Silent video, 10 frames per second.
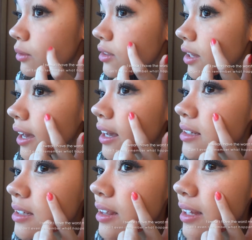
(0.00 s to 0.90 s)
What the heck
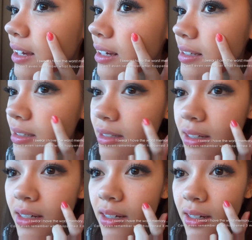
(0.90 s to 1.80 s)
is this?
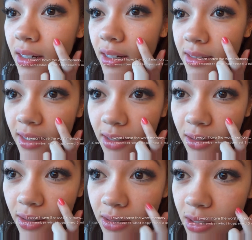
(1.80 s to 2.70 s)
It's like
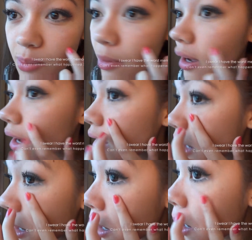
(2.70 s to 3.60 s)
a spot.
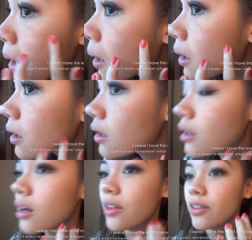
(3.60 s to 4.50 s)

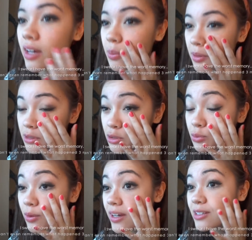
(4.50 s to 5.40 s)
I think I
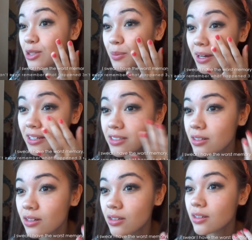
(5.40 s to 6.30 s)
put way too much
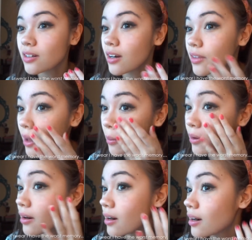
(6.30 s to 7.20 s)
earlier on that
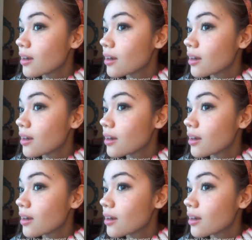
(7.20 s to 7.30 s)
part.